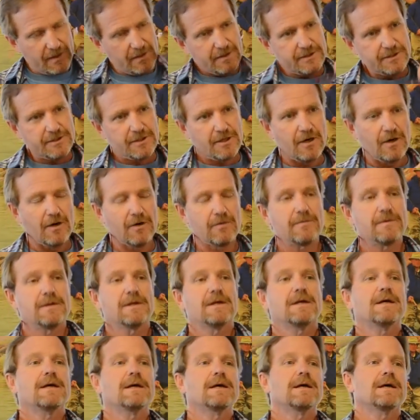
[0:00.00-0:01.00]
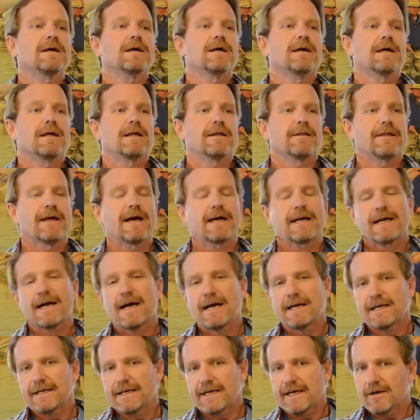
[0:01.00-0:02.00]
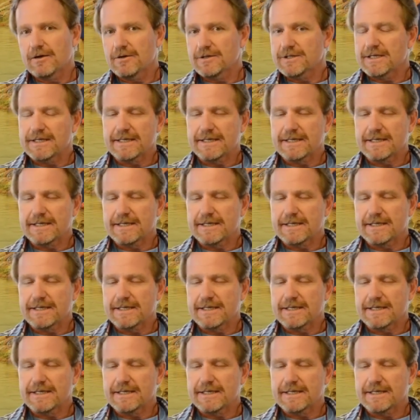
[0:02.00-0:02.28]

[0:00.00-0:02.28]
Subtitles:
So that kind of narrows